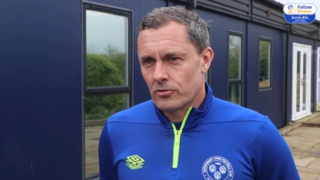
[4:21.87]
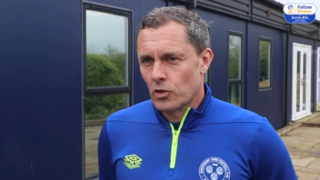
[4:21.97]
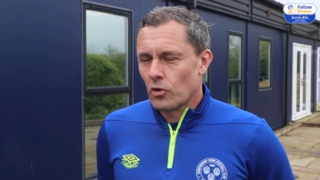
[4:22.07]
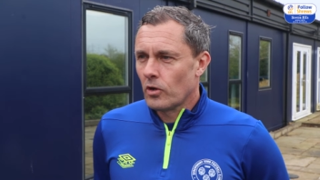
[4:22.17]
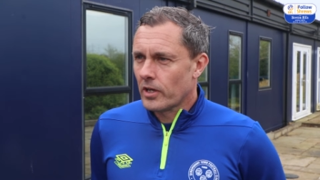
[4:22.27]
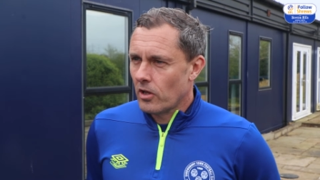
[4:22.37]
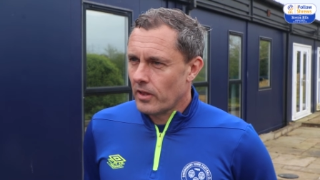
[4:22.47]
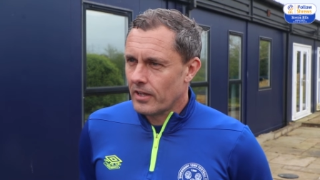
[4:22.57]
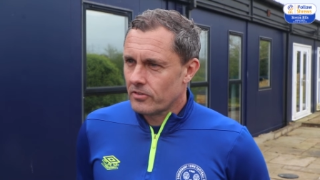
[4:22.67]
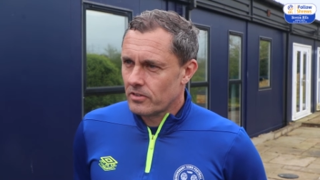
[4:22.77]
totally got
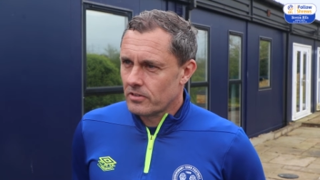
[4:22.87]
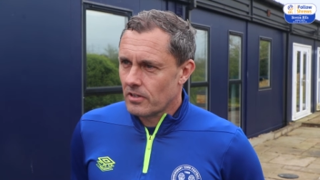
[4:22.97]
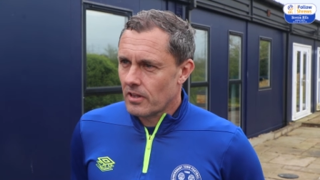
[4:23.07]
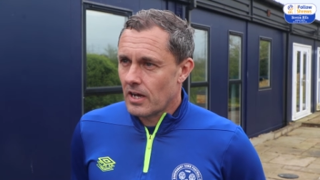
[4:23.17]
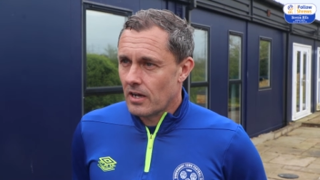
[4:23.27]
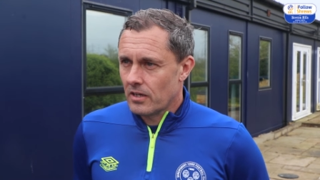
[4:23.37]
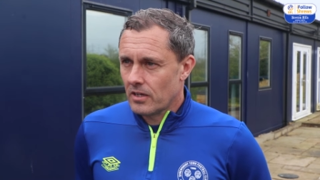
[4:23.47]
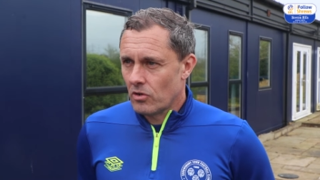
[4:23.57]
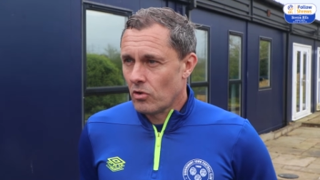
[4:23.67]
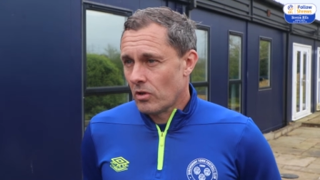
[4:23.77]
the answer to
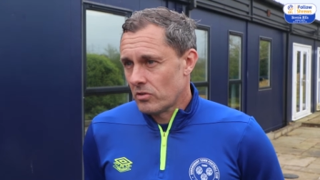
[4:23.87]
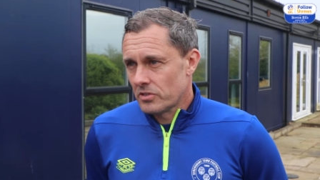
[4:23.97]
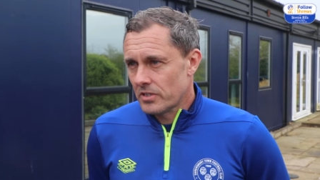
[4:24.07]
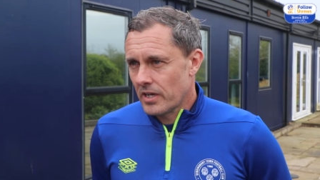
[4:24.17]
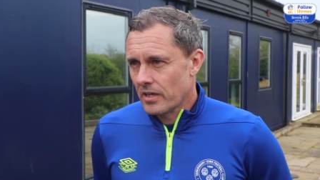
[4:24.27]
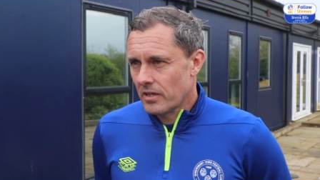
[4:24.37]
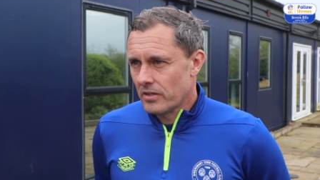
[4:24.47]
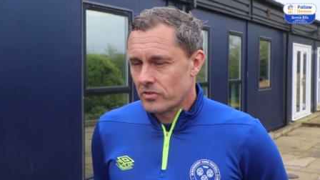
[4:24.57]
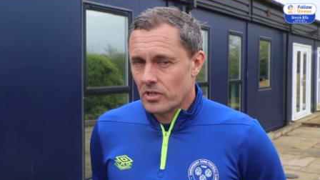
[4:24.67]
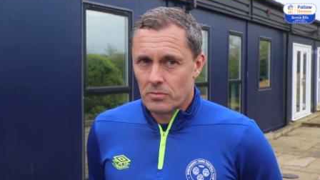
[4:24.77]
that, in all honesty,
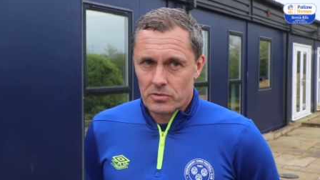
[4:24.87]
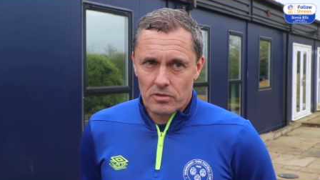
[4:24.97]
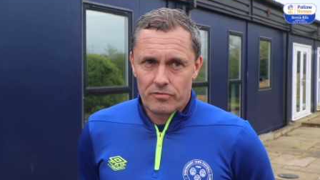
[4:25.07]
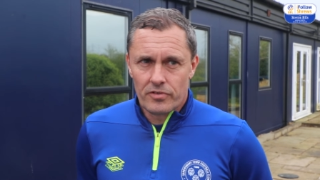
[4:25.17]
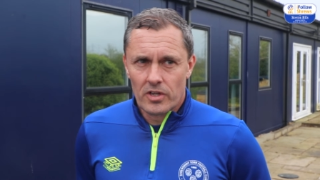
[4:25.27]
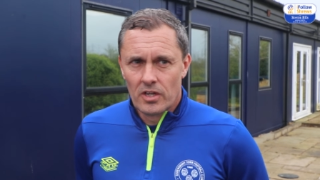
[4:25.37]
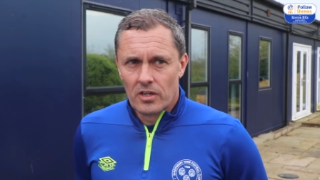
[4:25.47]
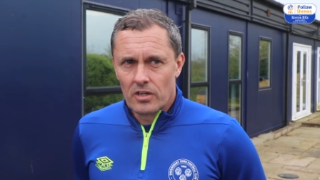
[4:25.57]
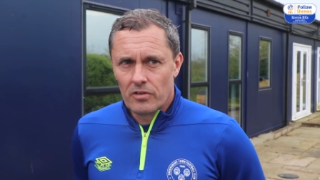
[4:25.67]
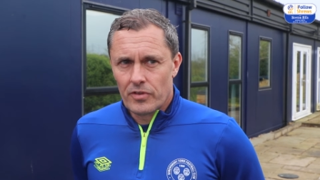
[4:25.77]
in terms of,
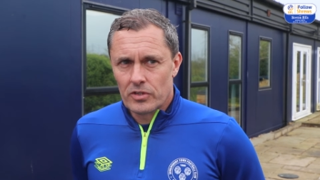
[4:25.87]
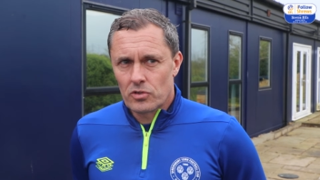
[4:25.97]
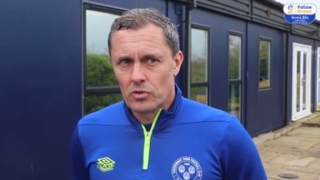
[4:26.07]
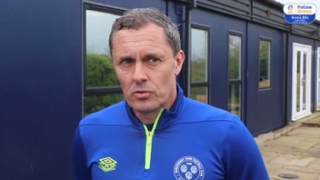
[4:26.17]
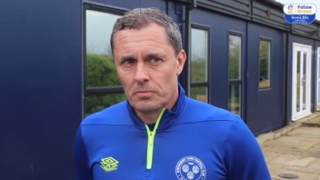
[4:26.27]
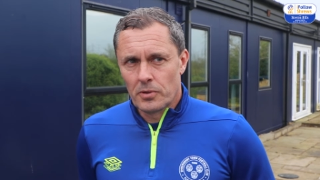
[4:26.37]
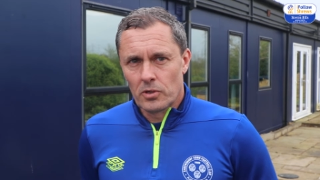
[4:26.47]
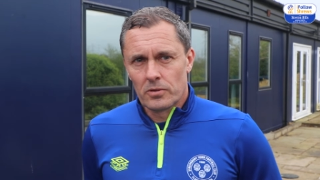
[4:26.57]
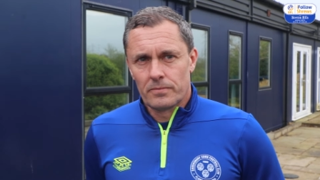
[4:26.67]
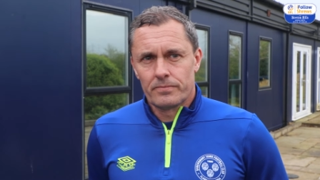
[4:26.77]
of this group. But